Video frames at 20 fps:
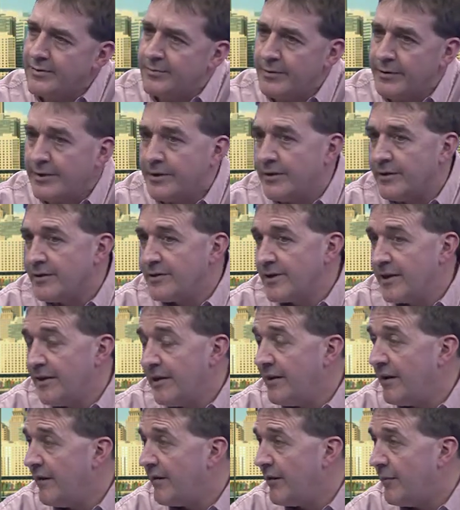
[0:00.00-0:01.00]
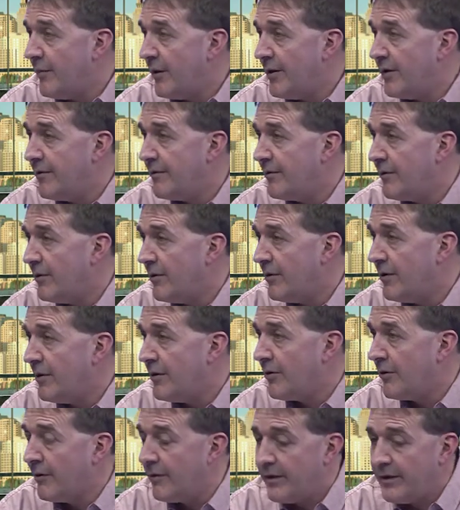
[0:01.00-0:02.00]
because they didn't have the money for it
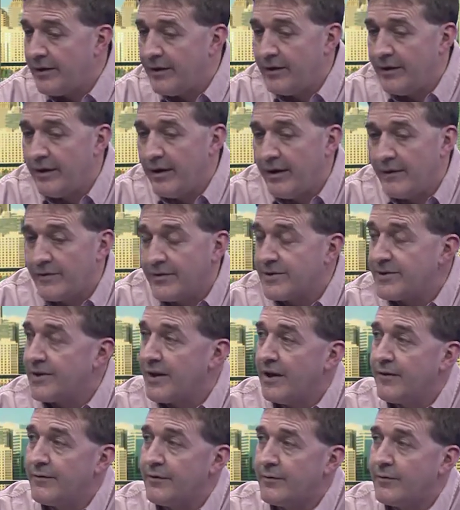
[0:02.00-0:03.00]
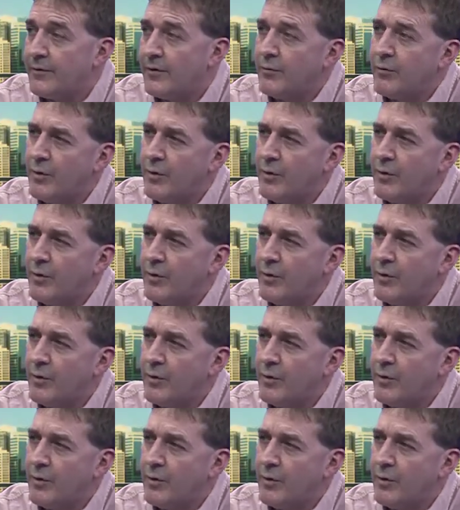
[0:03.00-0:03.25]
or they didn't have the staffing for it?